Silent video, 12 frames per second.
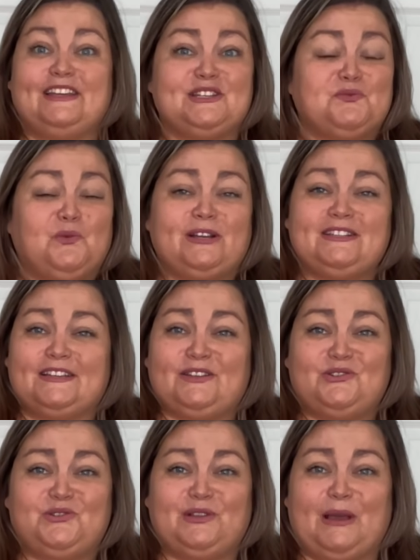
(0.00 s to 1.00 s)
This one
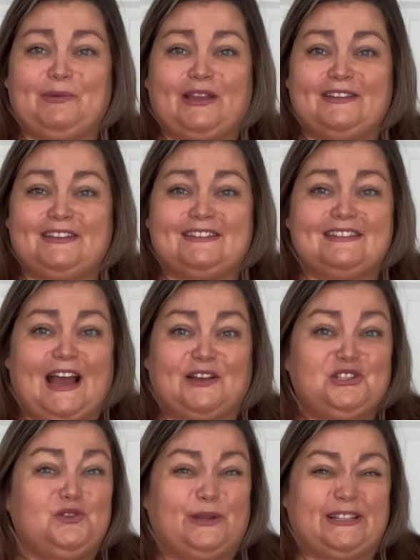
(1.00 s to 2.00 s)
doesn't do that because it's
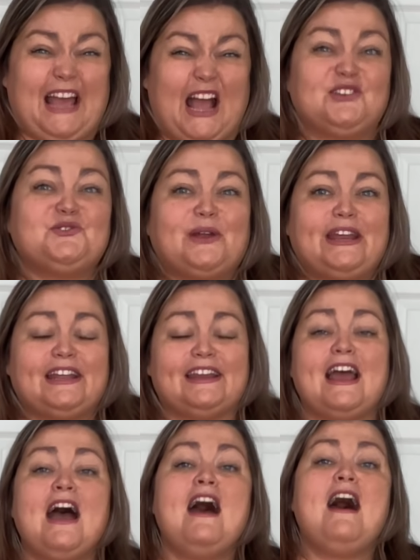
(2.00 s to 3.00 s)
not too exaggerated.